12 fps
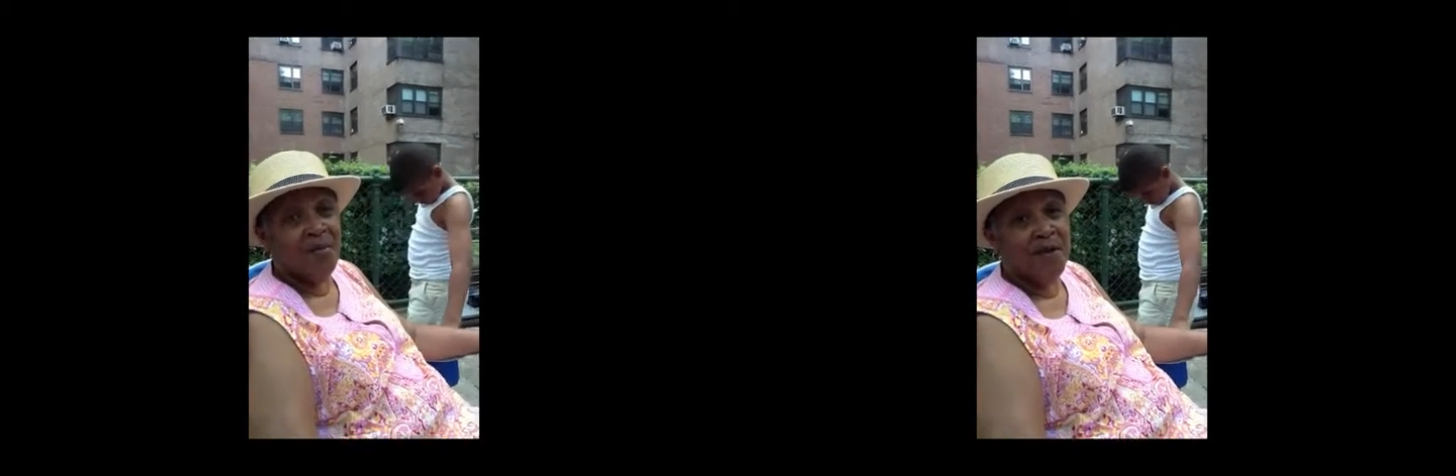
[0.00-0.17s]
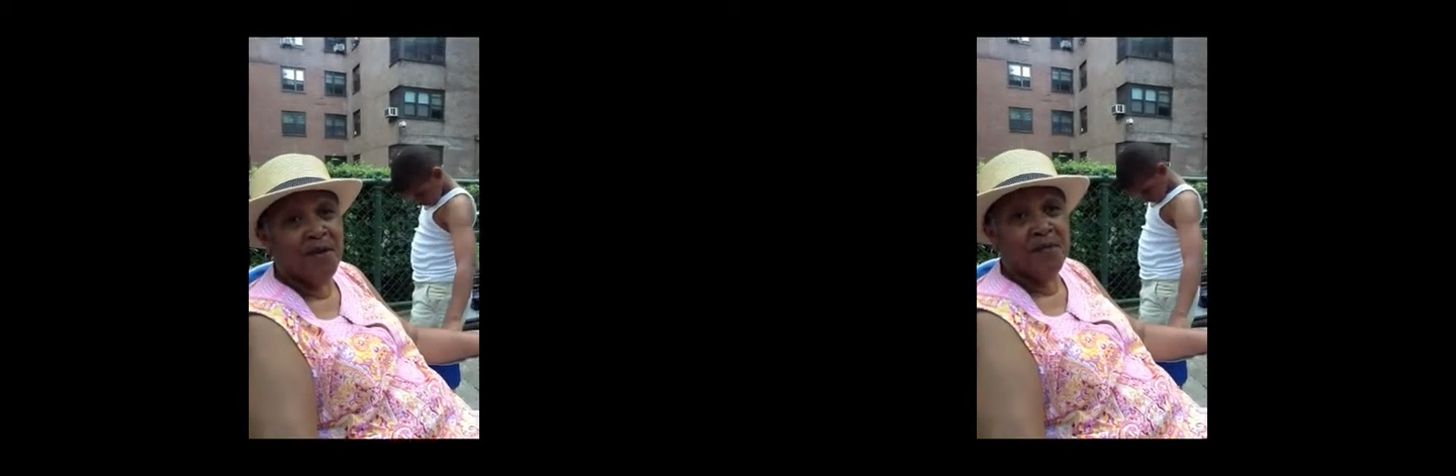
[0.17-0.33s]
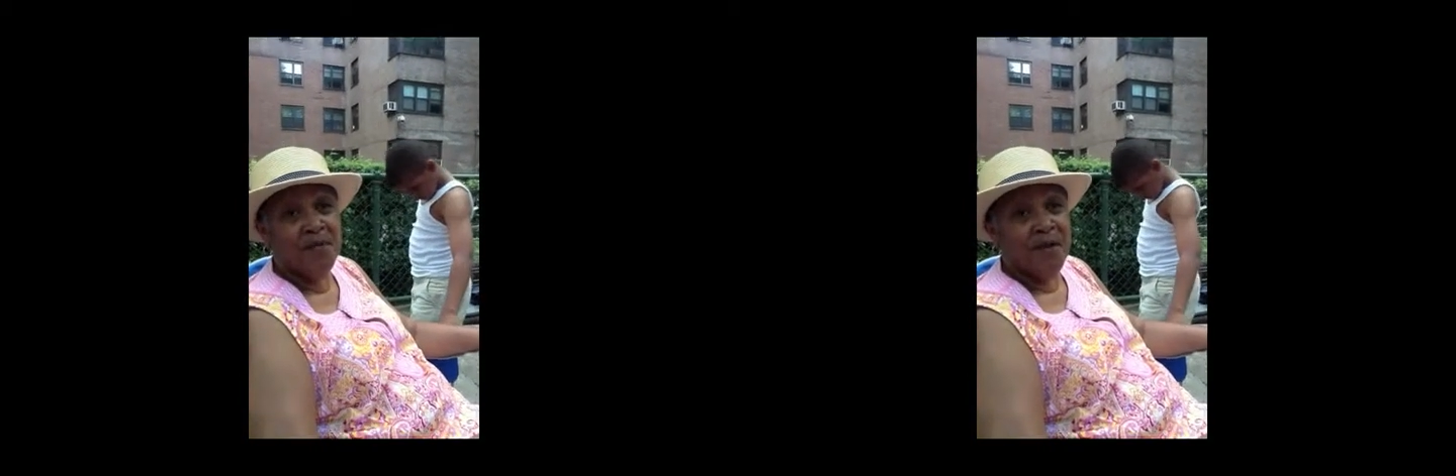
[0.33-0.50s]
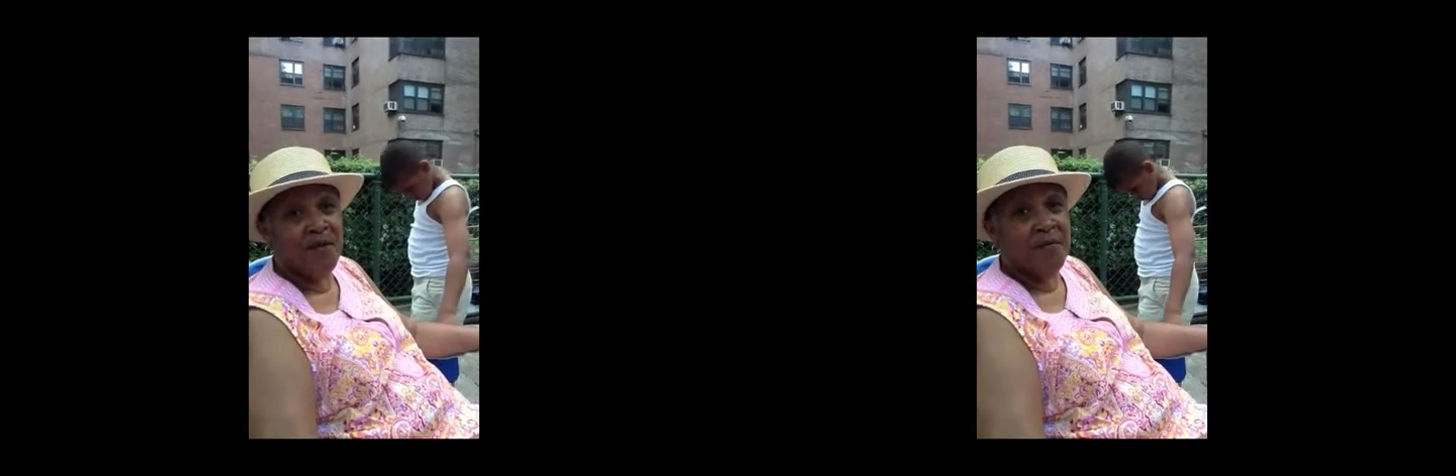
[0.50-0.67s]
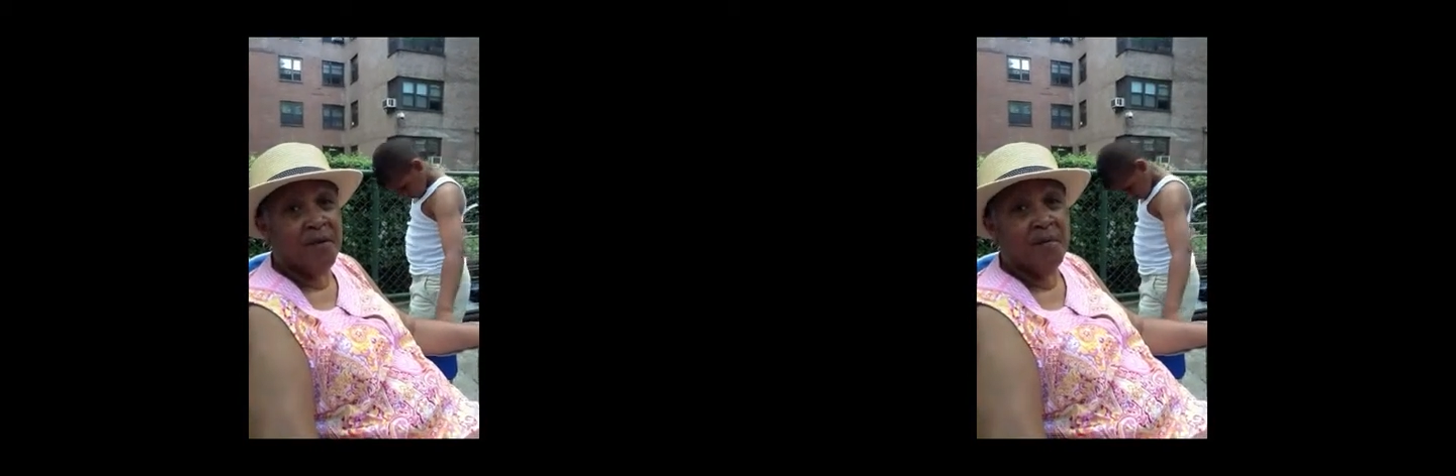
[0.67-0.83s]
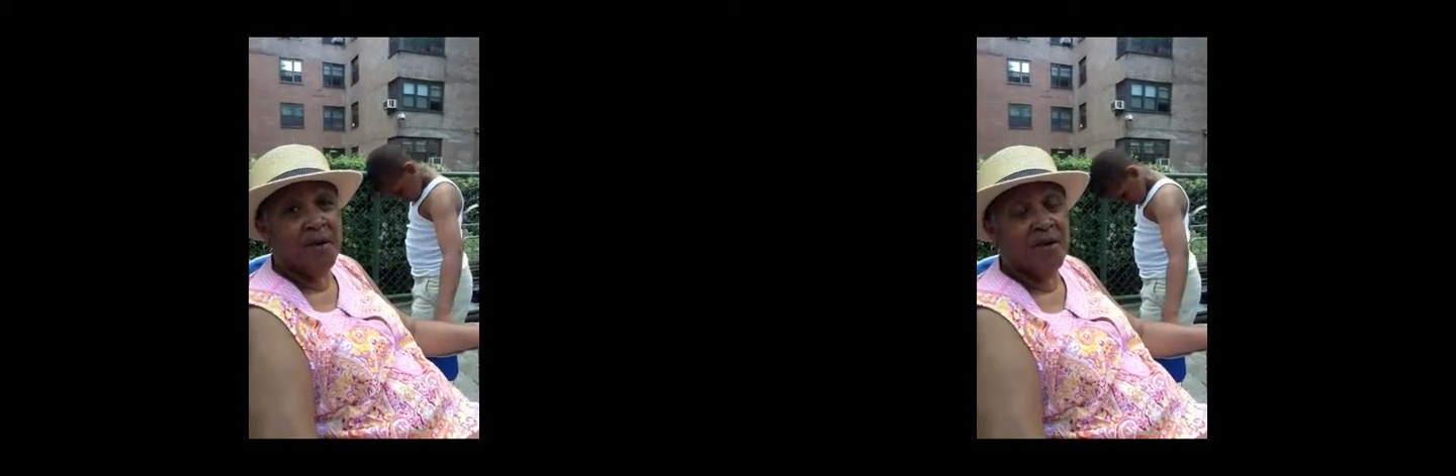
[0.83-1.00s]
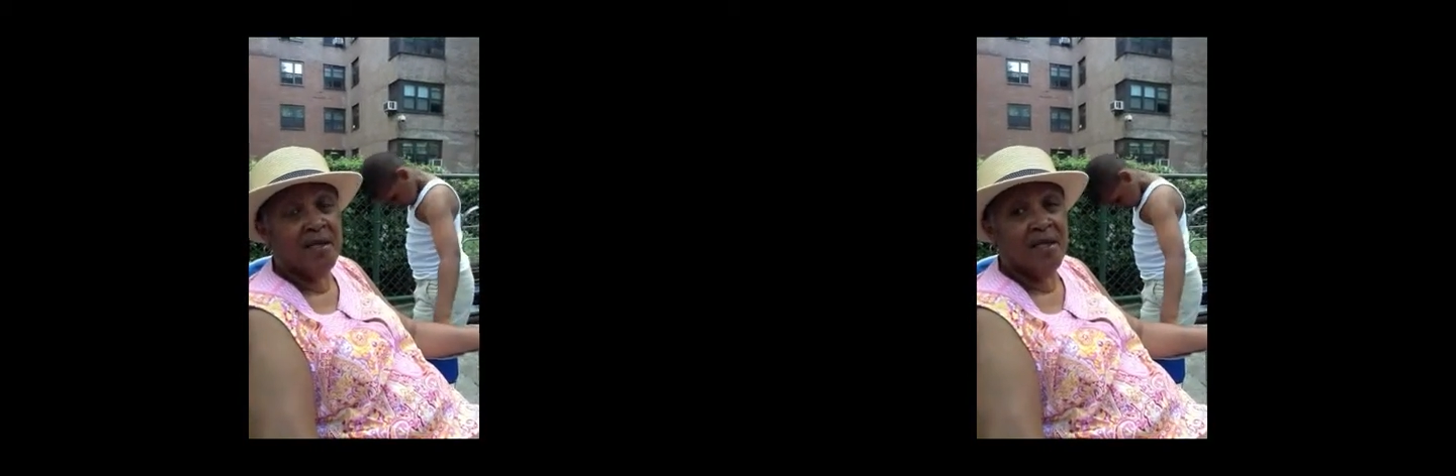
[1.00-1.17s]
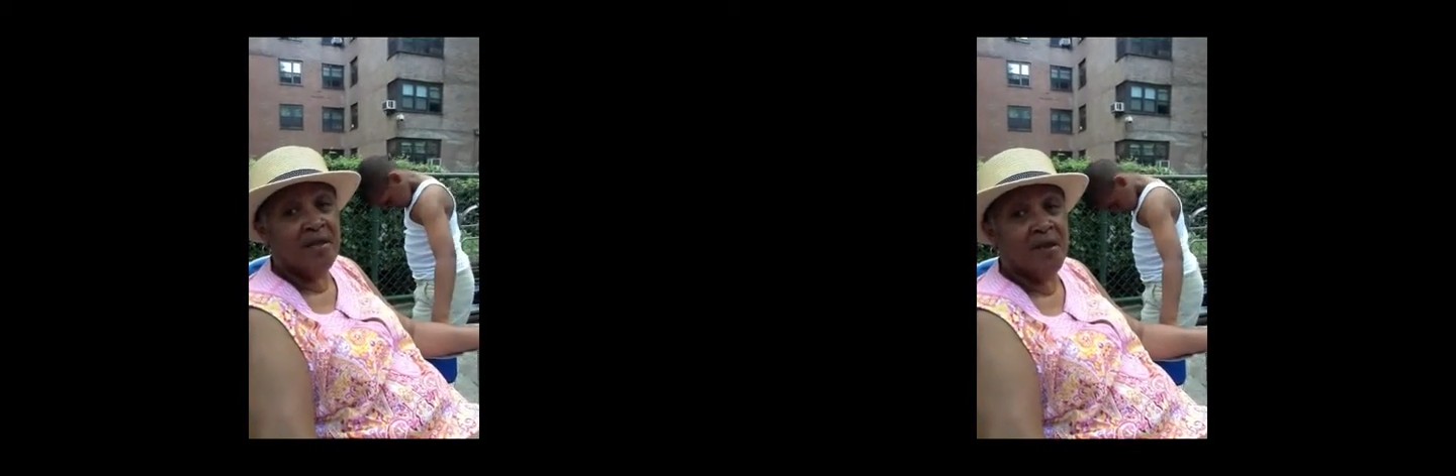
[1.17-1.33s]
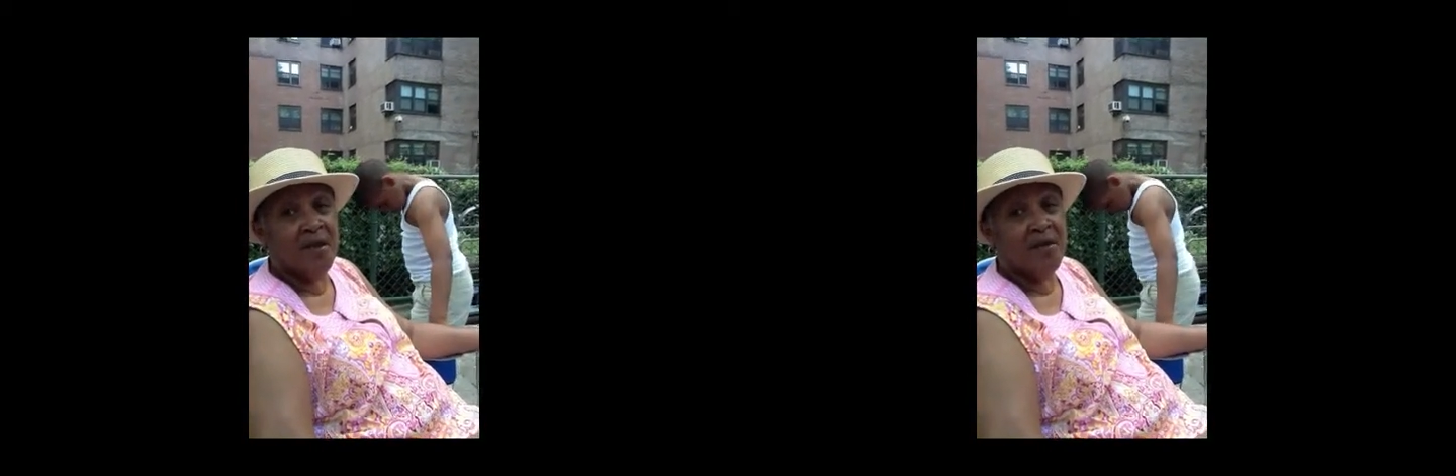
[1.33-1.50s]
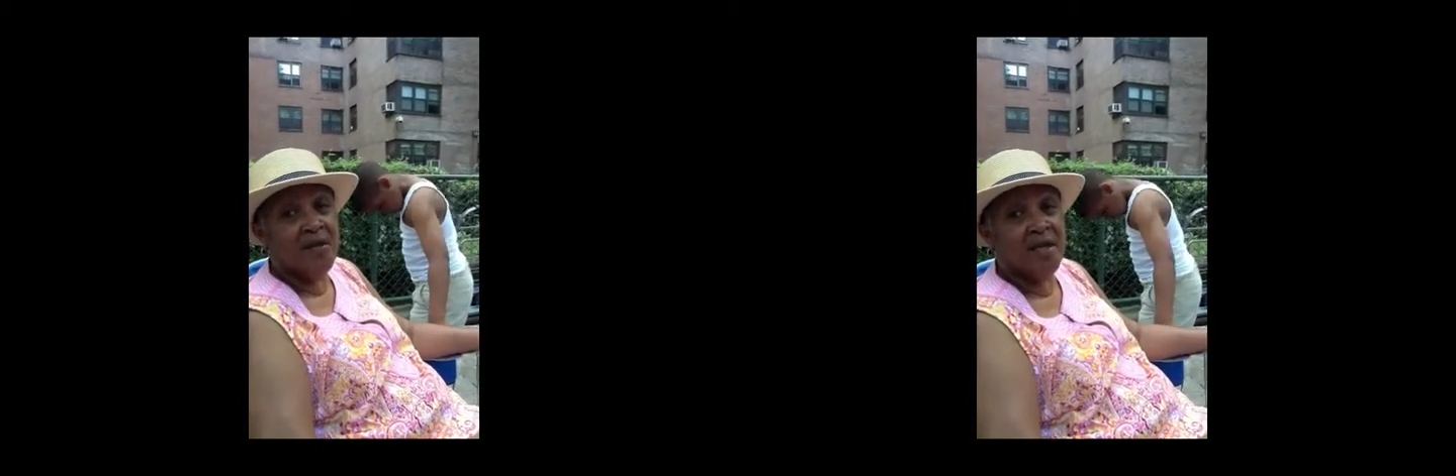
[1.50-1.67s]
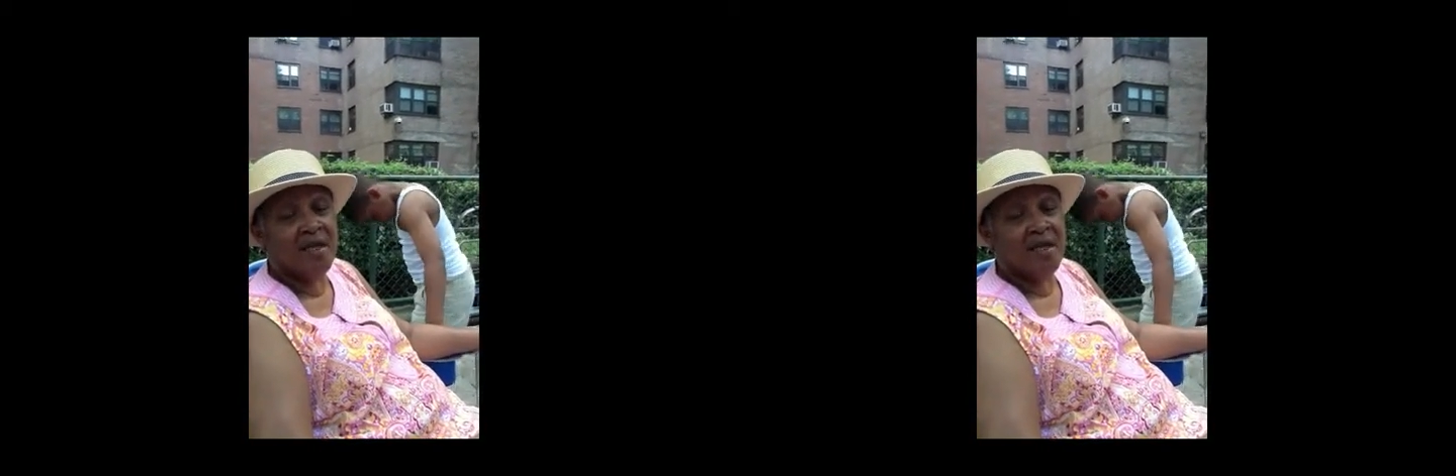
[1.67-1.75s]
put in front of him because he's learned the